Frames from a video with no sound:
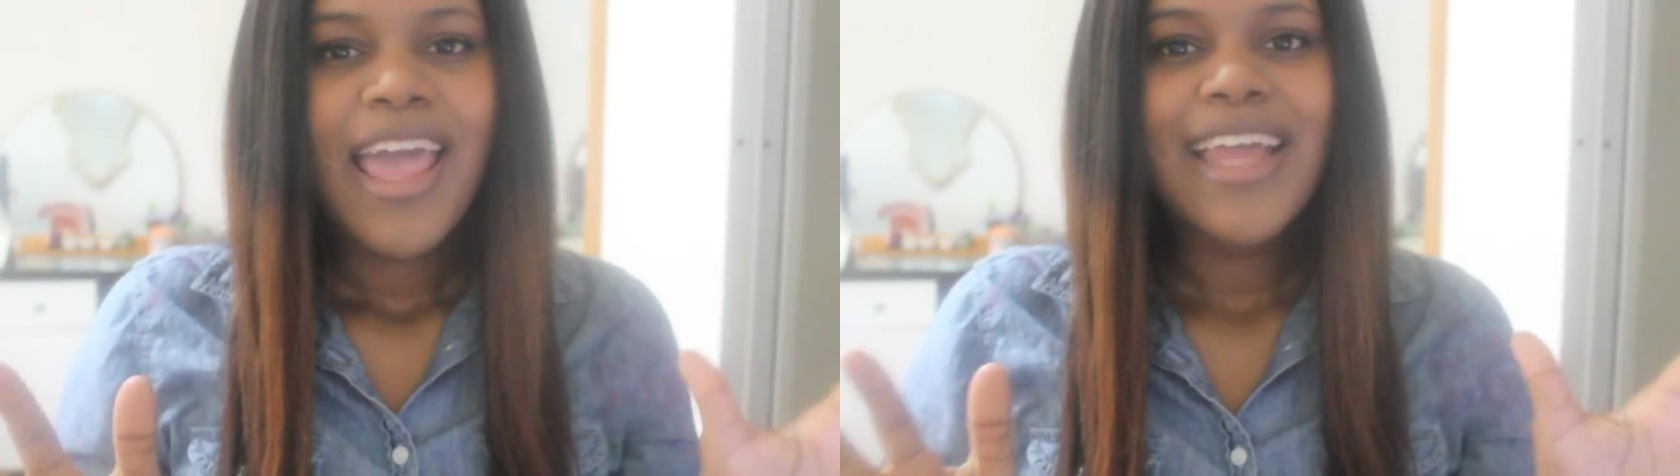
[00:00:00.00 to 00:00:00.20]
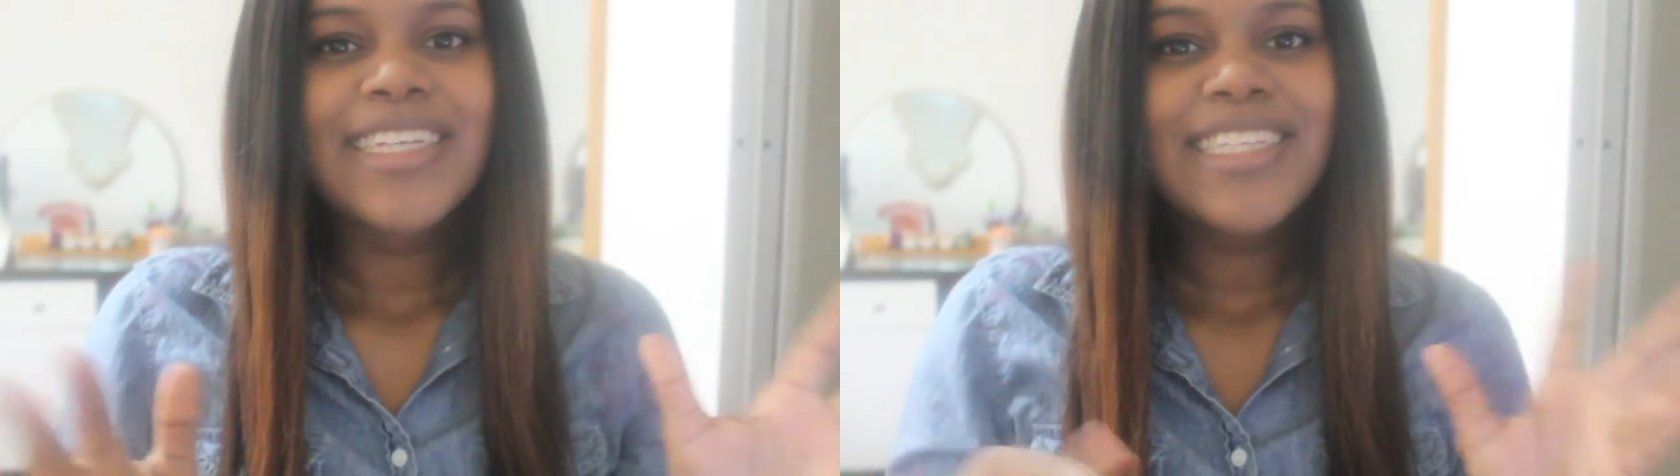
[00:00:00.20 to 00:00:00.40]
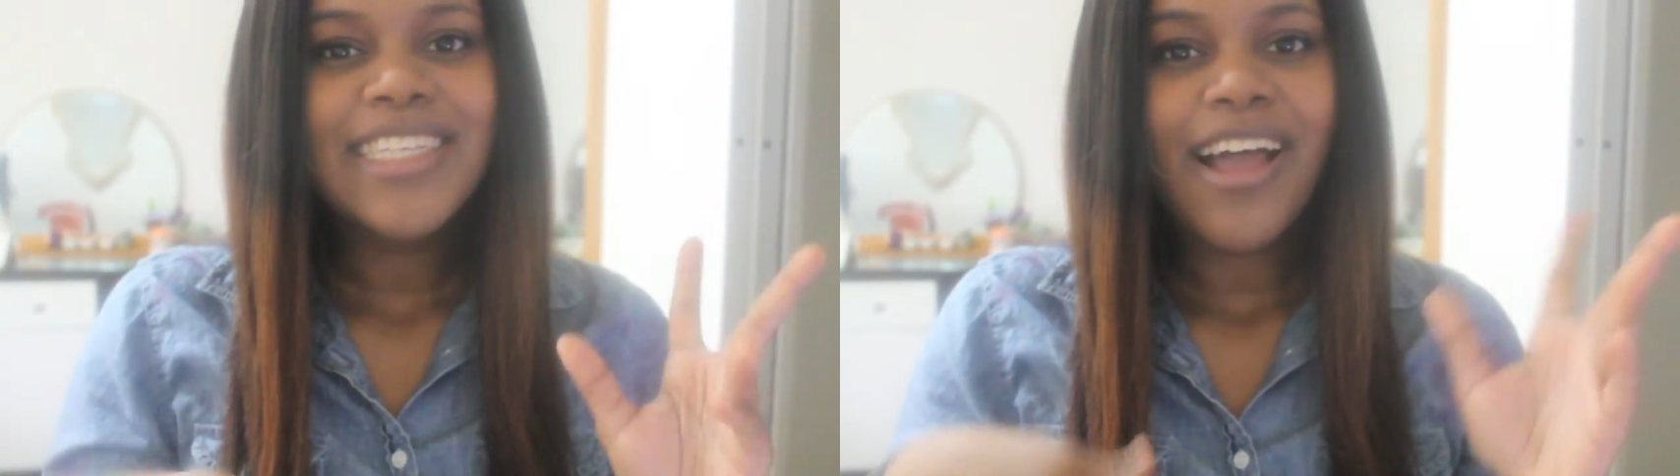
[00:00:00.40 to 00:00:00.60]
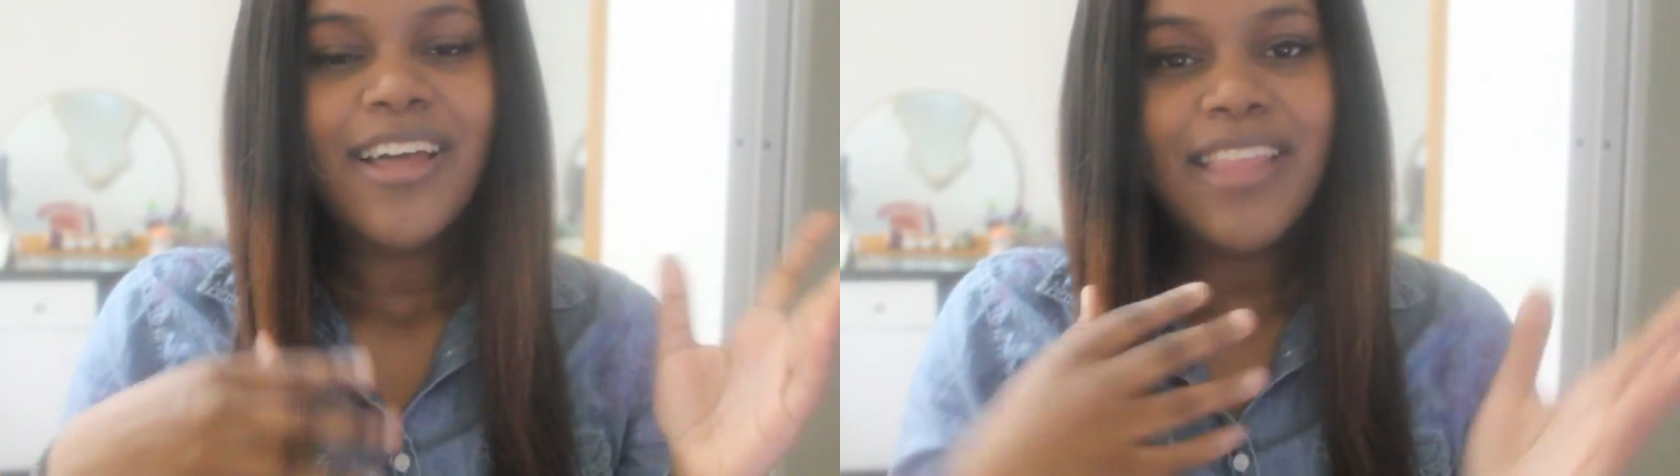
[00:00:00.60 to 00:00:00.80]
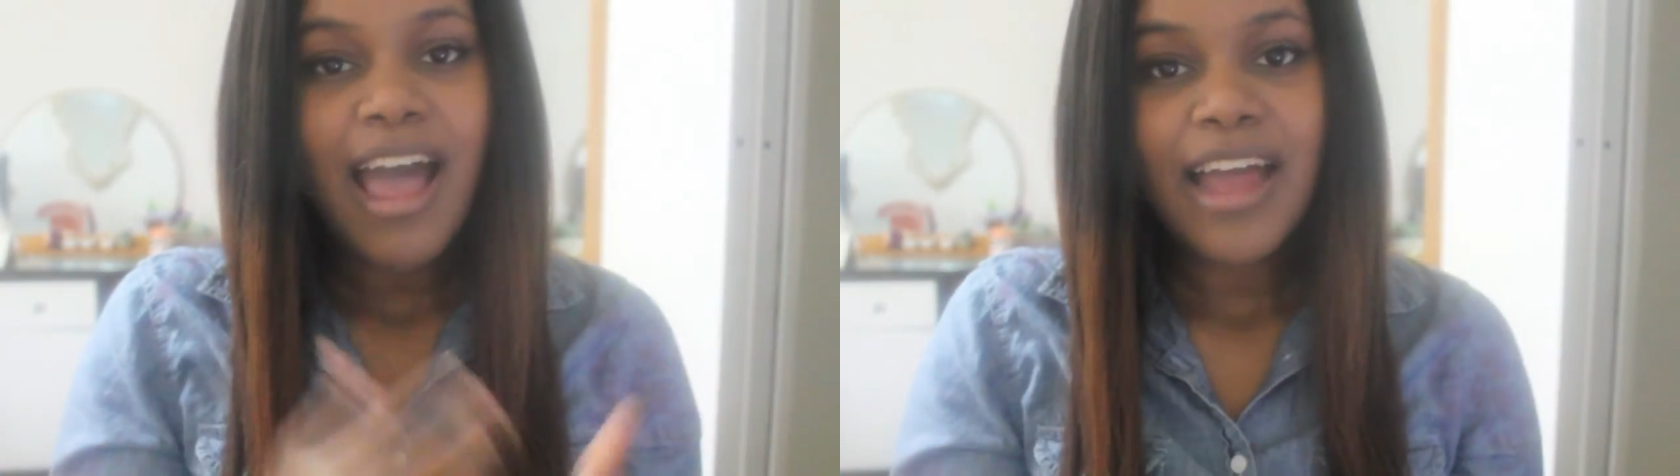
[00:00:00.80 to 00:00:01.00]
And it's
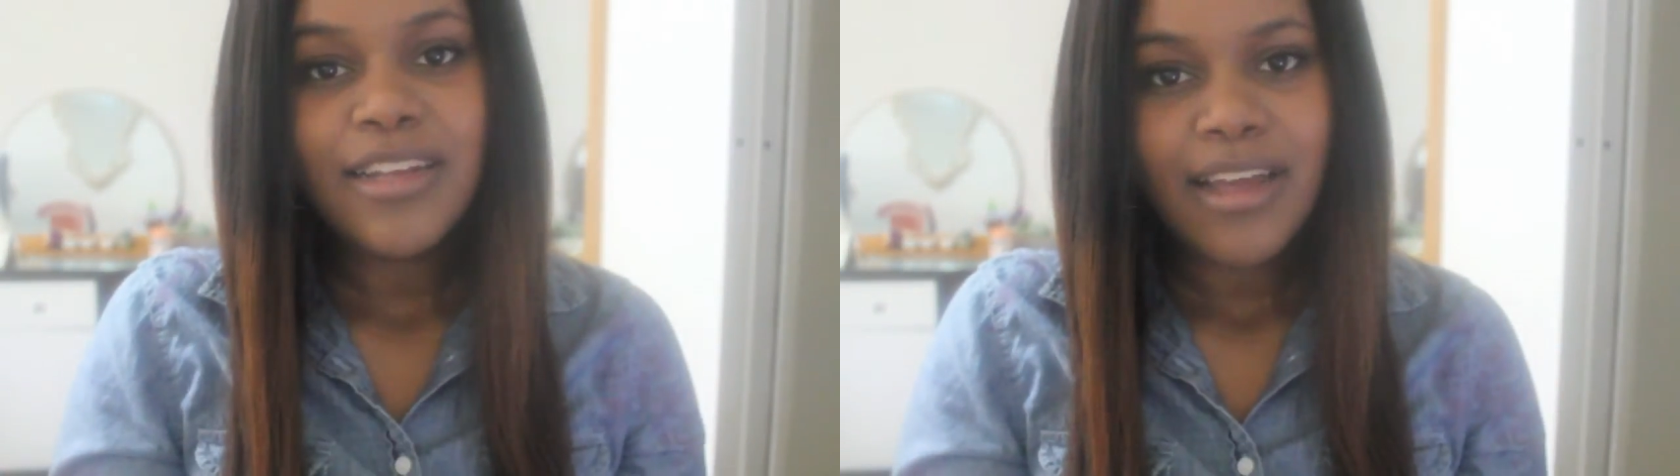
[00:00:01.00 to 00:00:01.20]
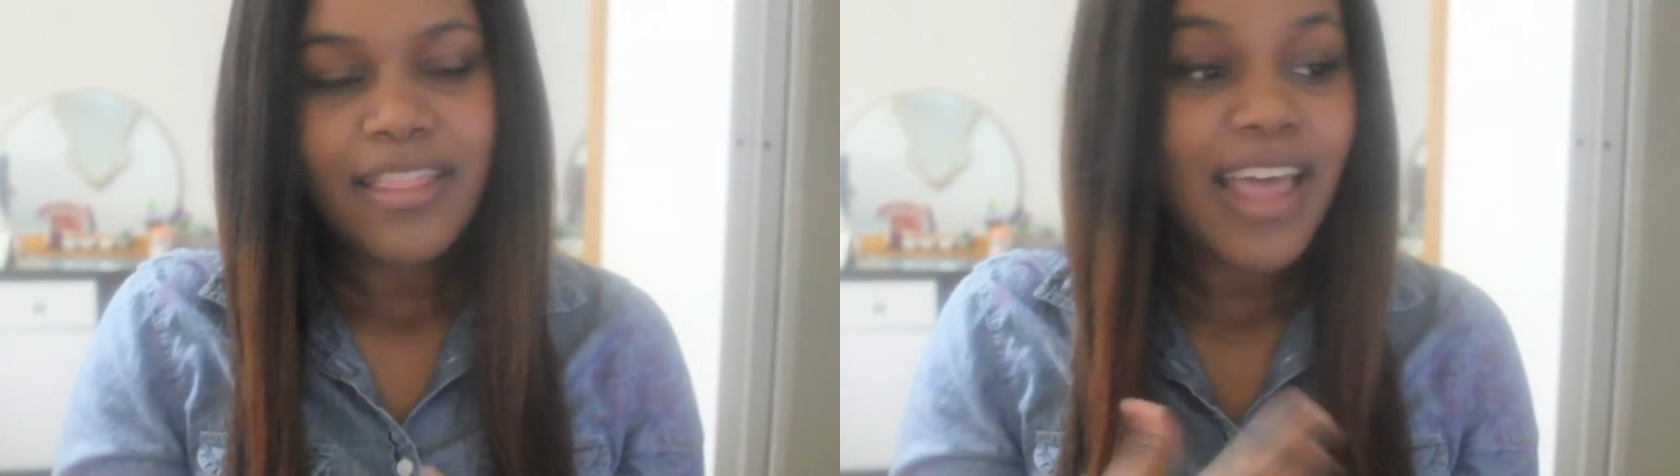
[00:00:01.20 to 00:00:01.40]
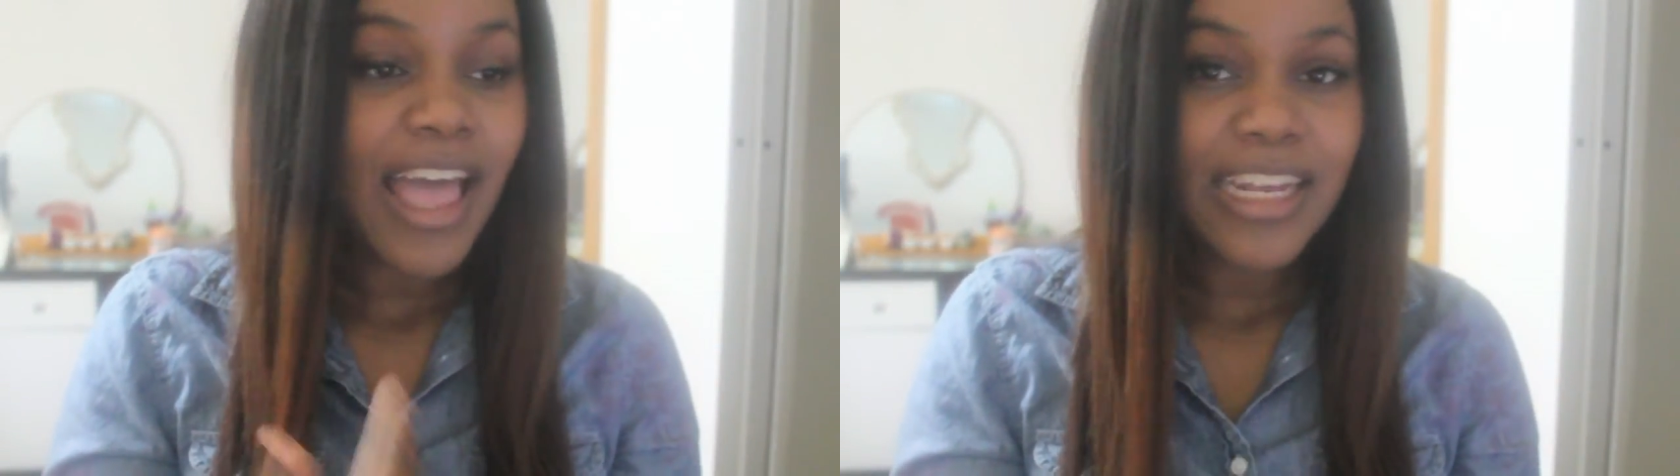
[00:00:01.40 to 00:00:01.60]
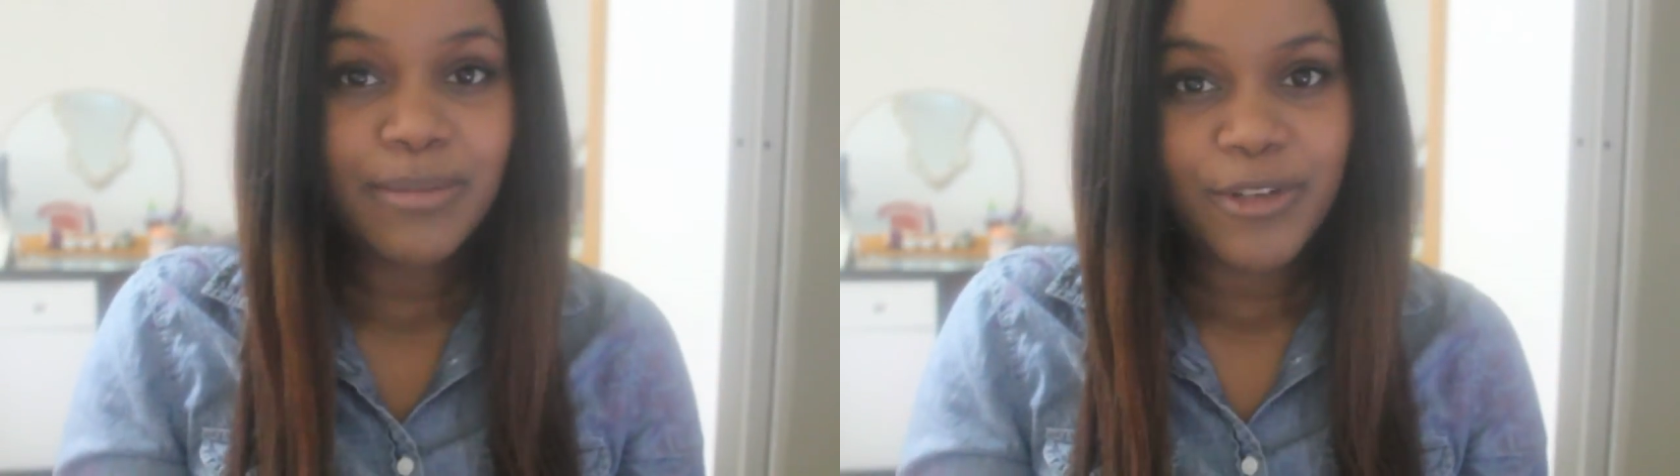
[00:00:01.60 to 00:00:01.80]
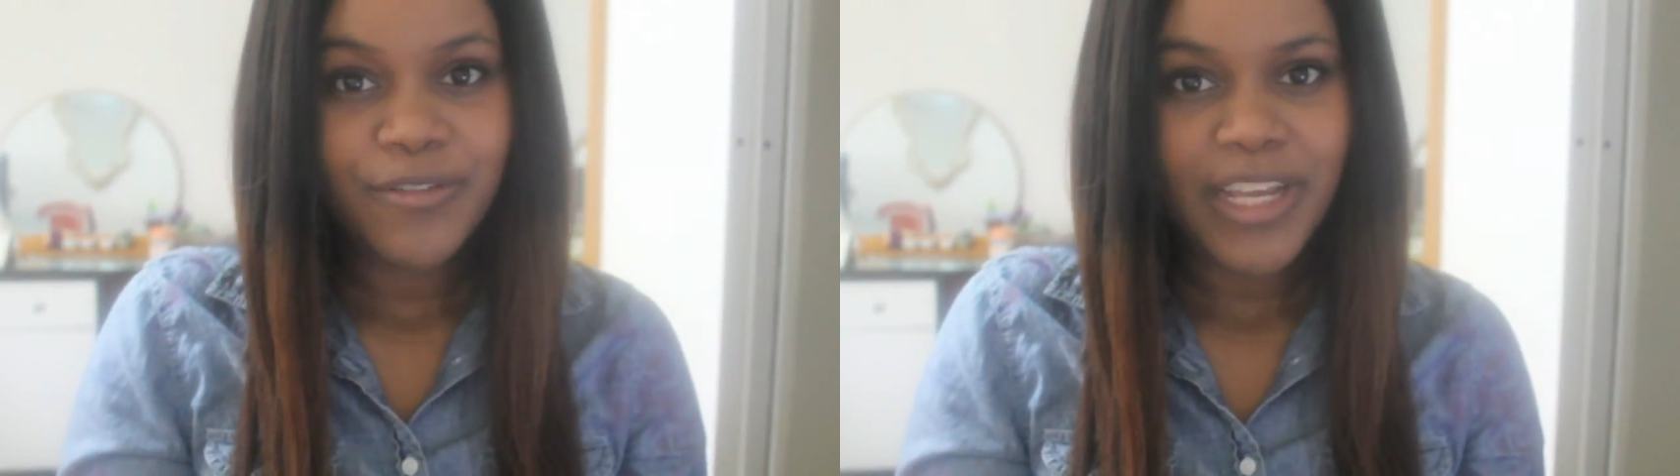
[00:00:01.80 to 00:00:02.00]
called the
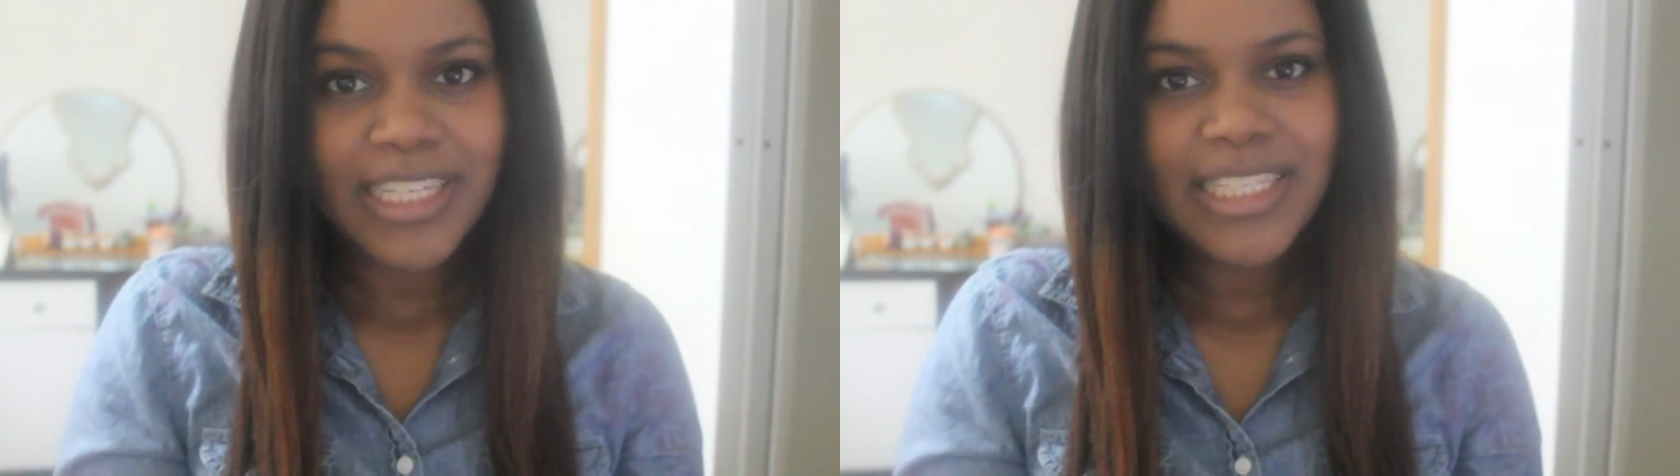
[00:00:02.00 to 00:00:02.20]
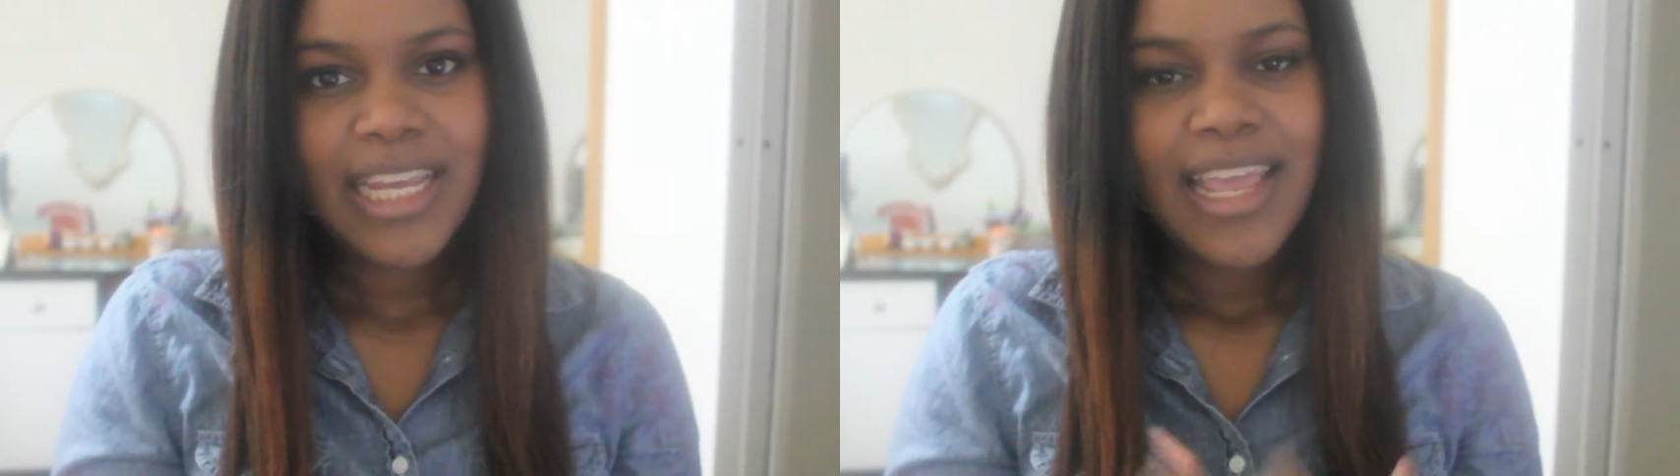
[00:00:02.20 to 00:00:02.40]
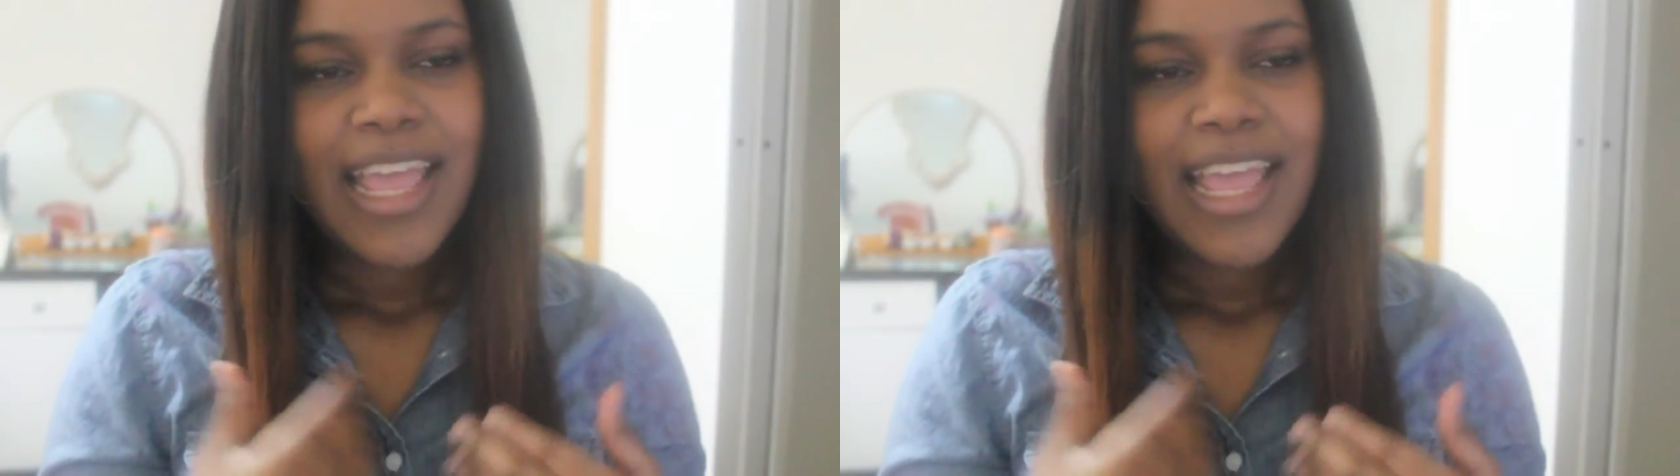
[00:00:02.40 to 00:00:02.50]
honeymoon phase,